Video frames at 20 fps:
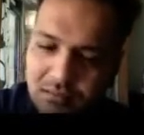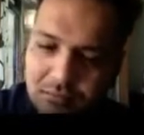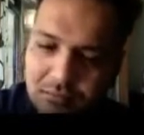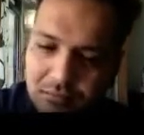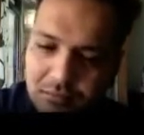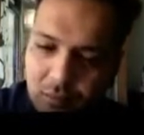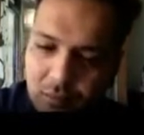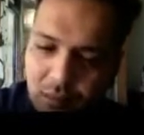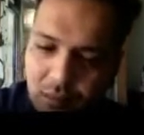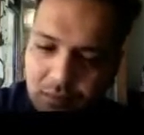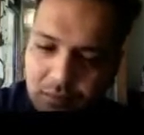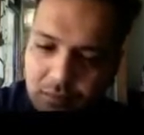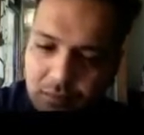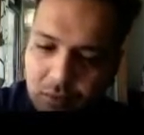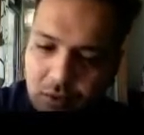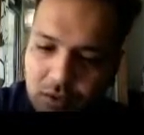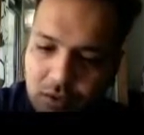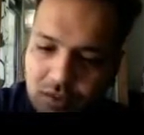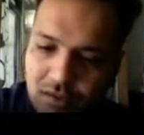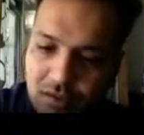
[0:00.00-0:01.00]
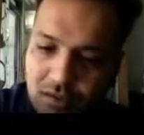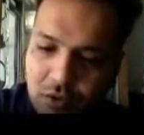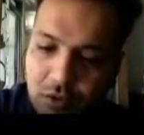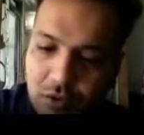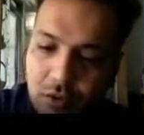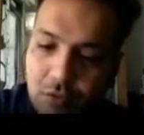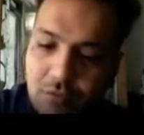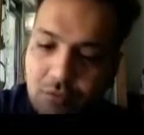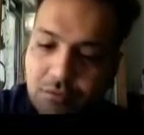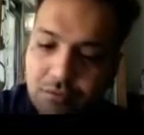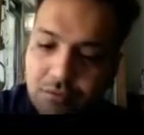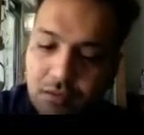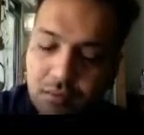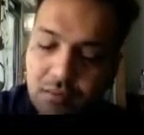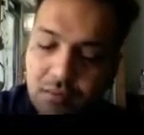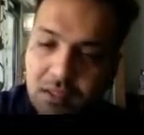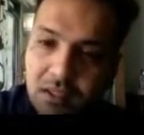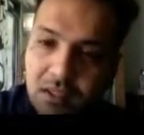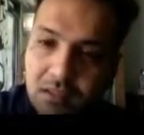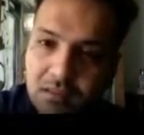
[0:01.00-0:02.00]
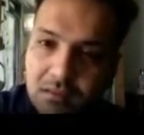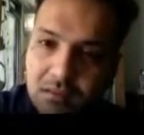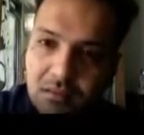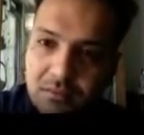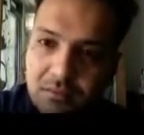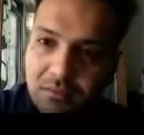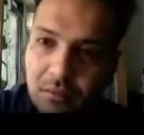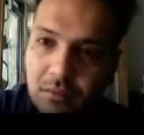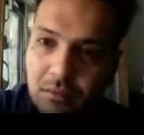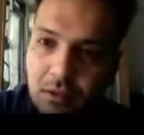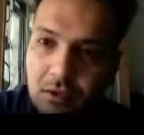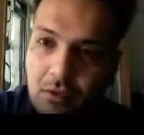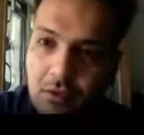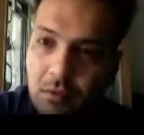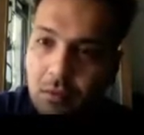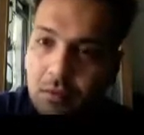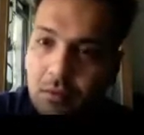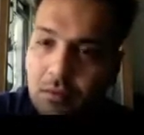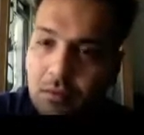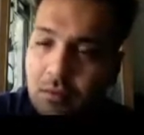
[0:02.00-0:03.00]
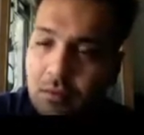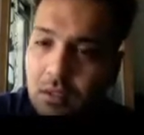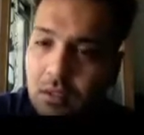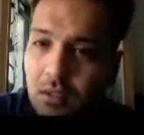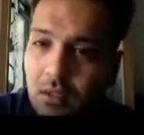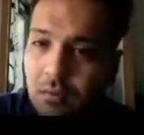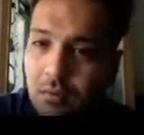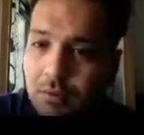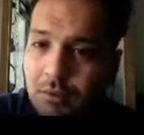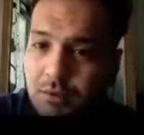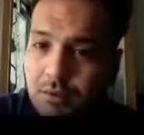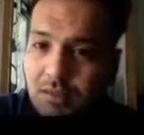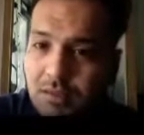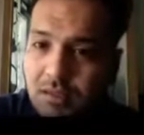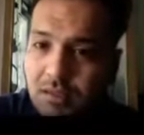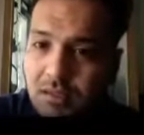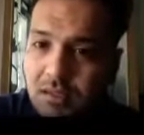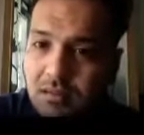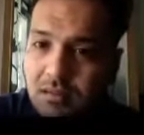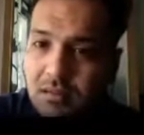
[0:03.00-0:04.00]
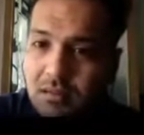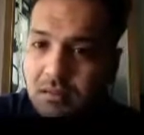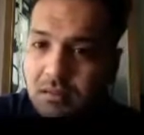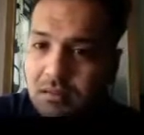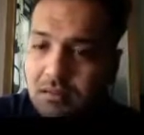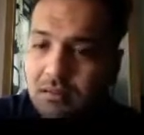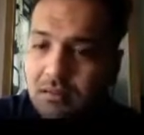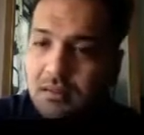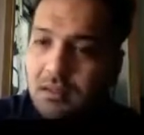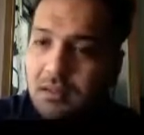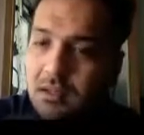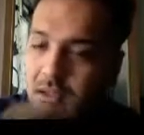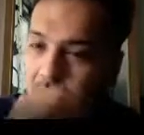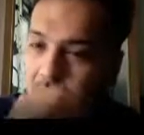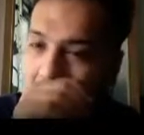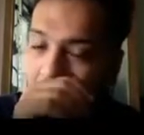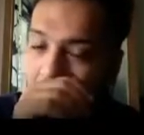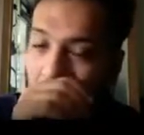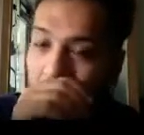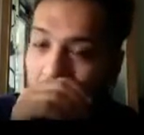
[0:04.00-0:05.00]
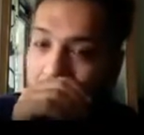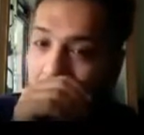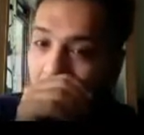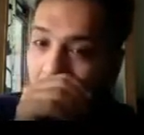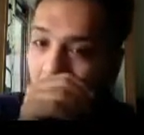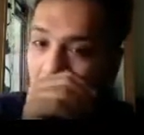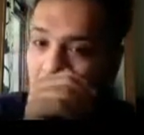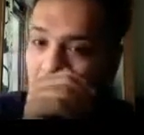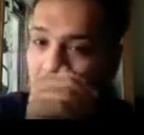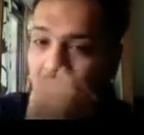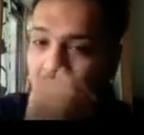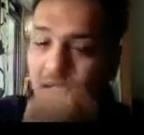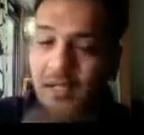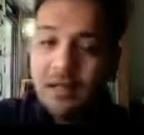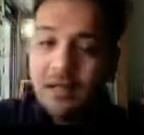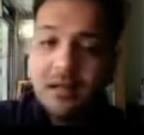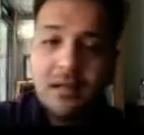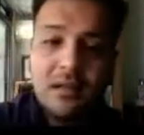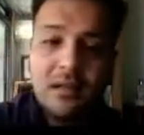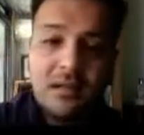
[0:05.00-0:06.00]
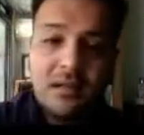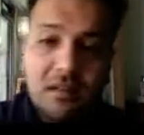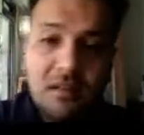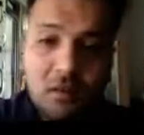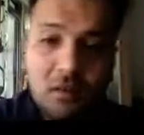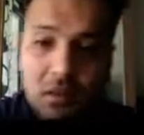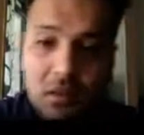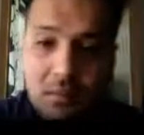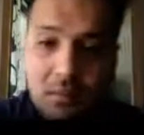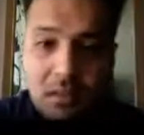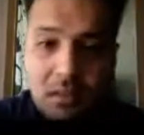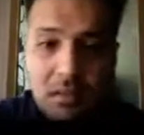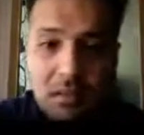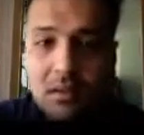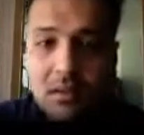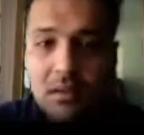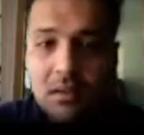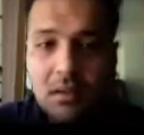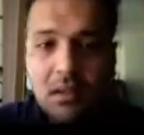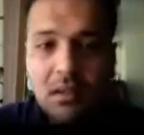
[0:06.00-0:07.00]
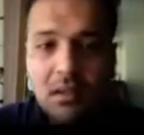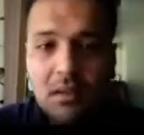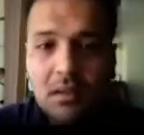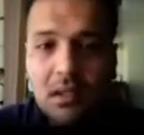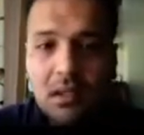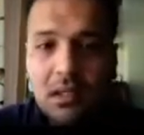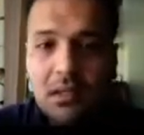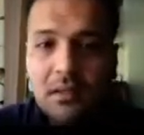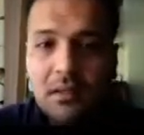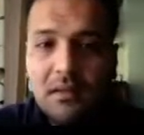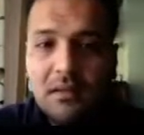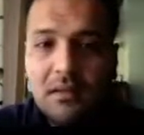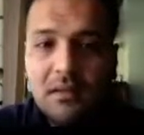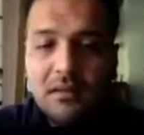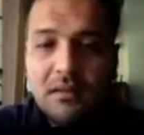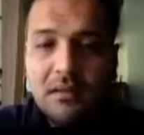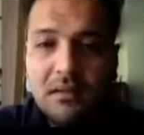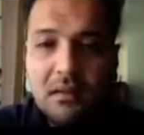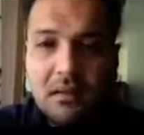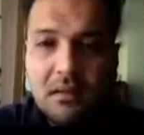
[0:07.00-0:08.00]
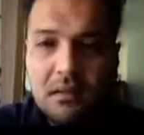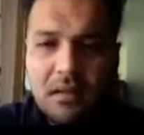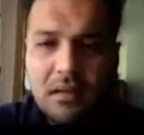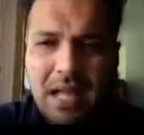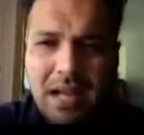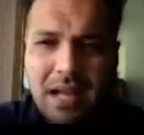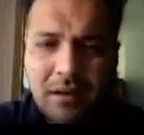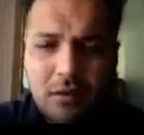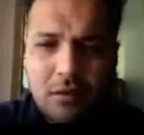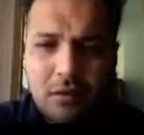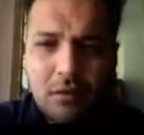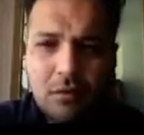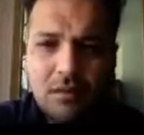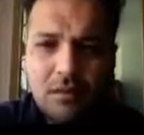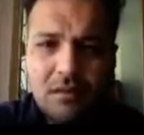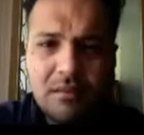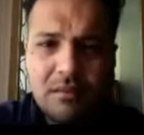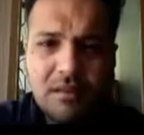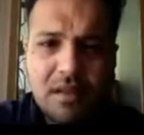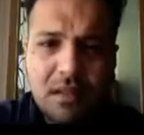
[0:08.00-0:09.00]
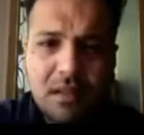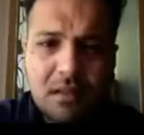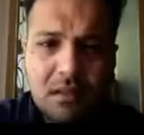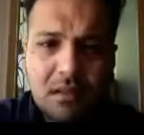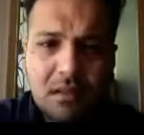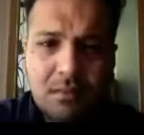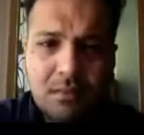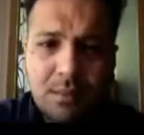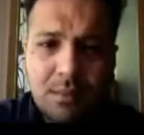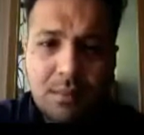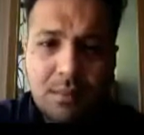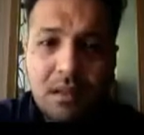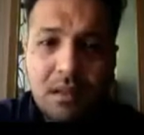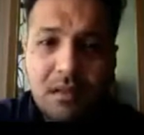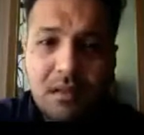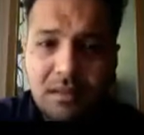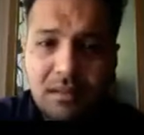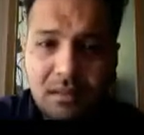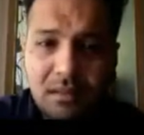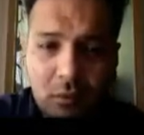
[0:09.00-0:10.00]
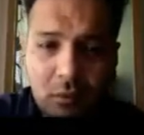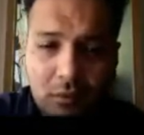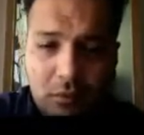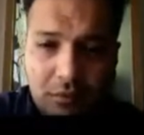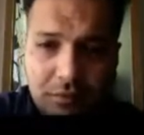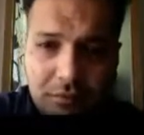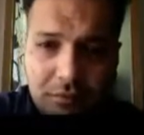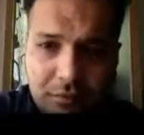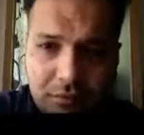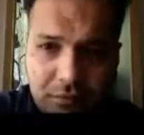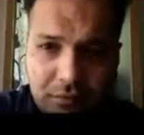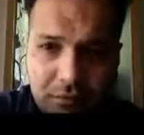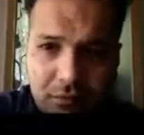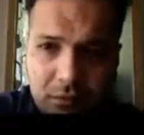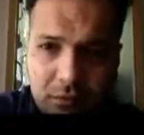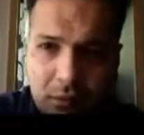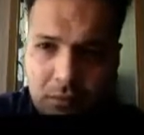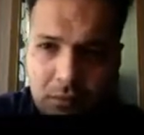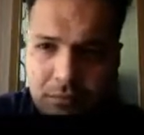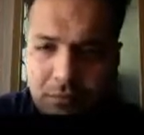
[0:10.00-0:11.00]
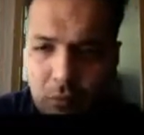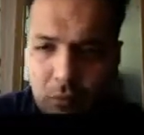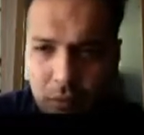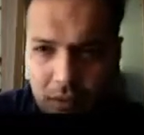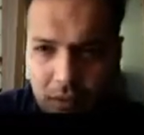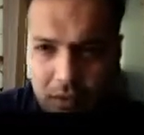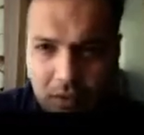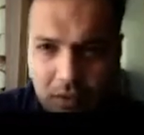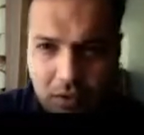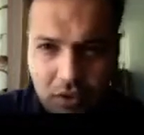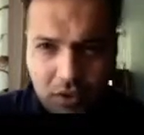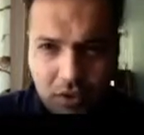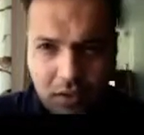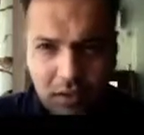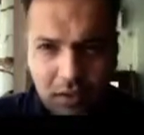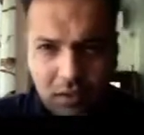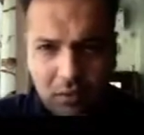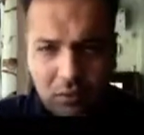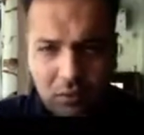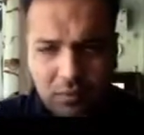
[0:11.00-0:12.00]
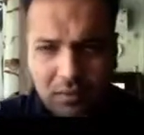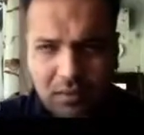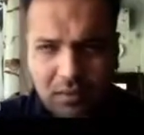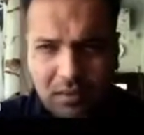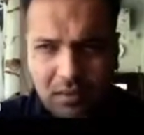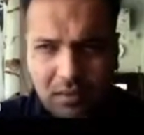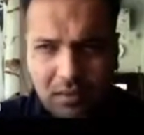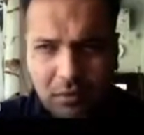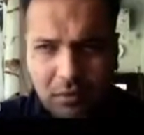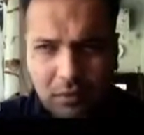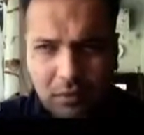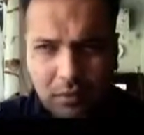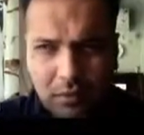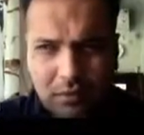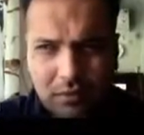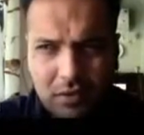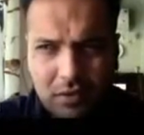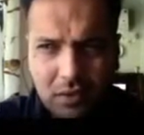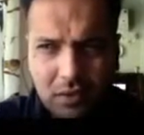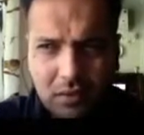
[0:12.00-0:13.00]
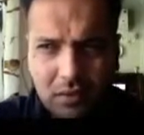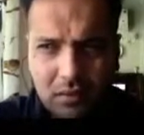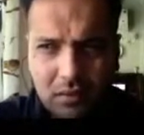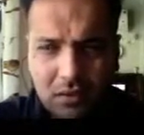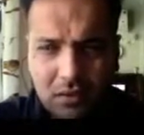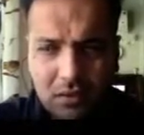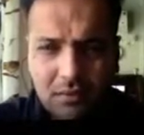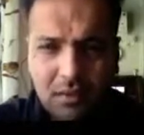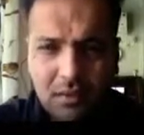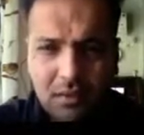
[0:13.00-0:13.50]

of the projects I showed you from the drone, which was in the Adobe House in Neral in Sagunabab. And this is an agritourism center. We build this out of 14-inch thick adobes, I think, or 12-inch thick, Shahvir?